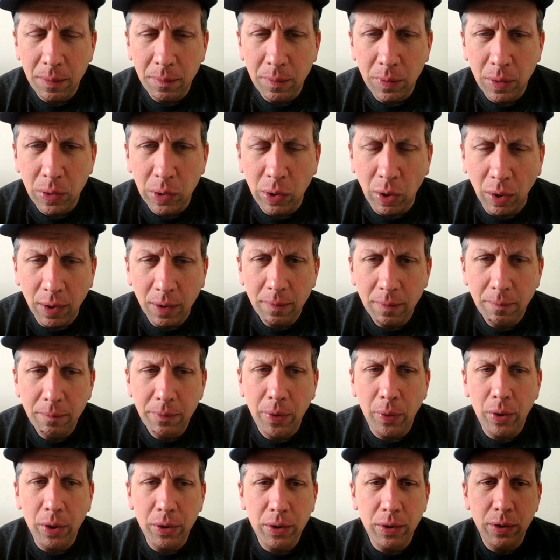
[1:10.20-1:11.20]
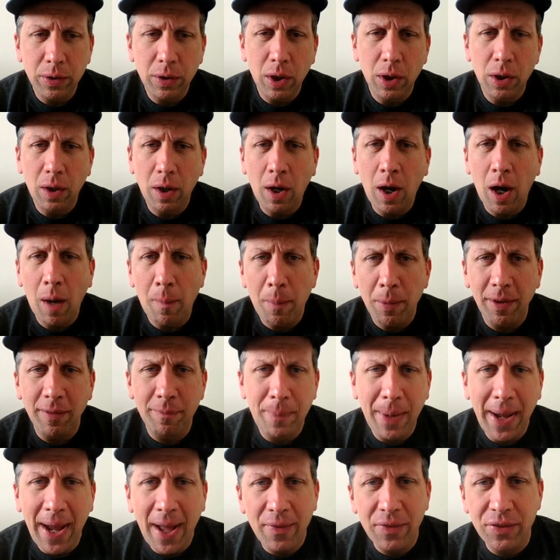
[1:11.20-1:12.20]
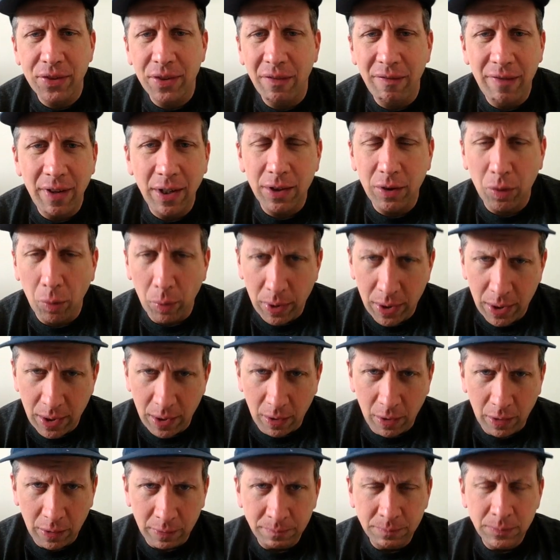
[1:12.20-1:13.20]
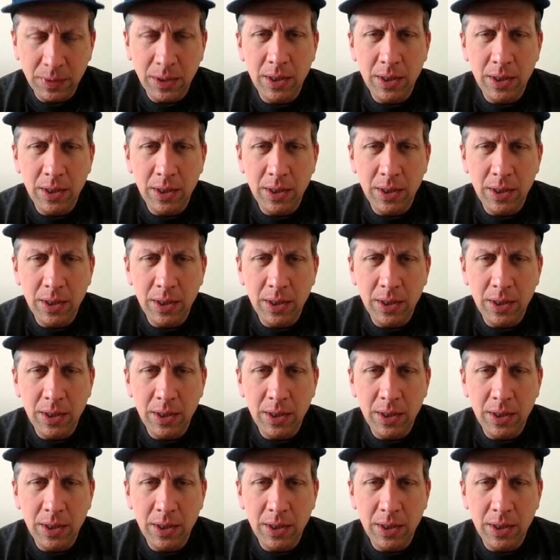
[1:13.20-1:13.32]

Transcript: Look, there are a couple of paths to victory here.